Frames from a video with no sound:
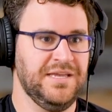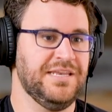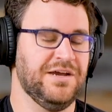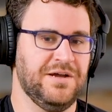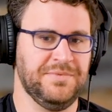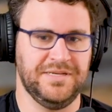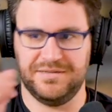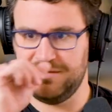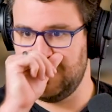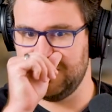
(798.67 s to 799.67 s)
Now, I
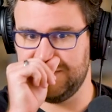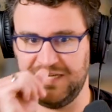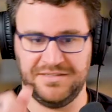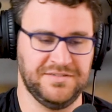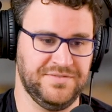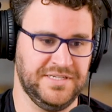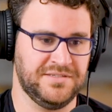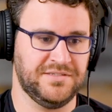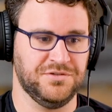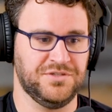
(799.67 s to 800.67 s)
mean, honestly, LTV
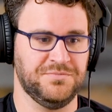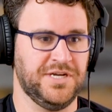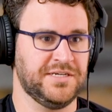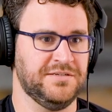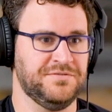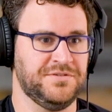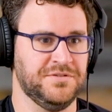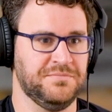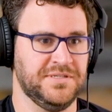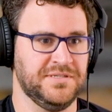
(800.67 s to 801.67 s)
is so subjective to
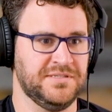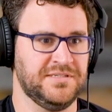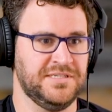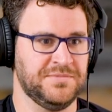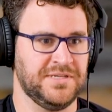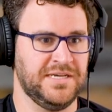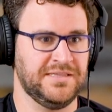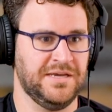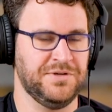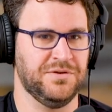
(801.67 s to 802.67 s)
the business. It seems like
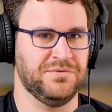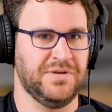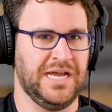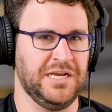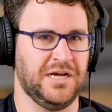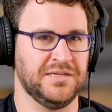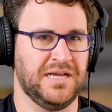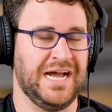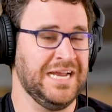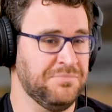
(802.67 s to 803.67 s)
that we don't. I,
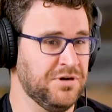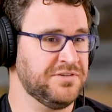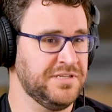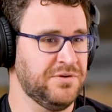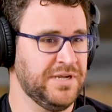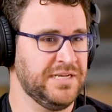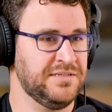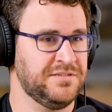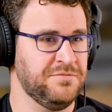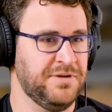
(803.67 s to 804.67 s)
I personally don't get
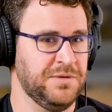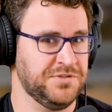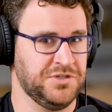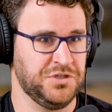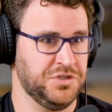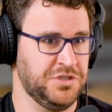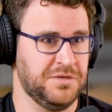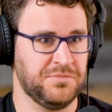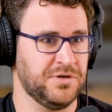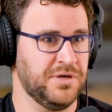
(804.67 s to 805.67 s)
into too many what's a good
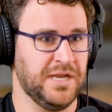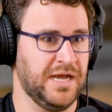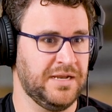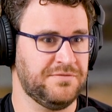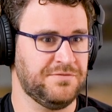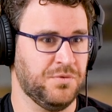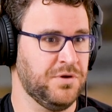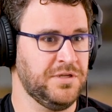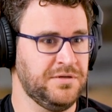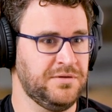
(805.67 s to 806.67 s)
number or not
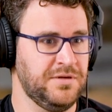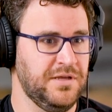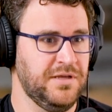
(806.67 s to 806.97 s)
for you.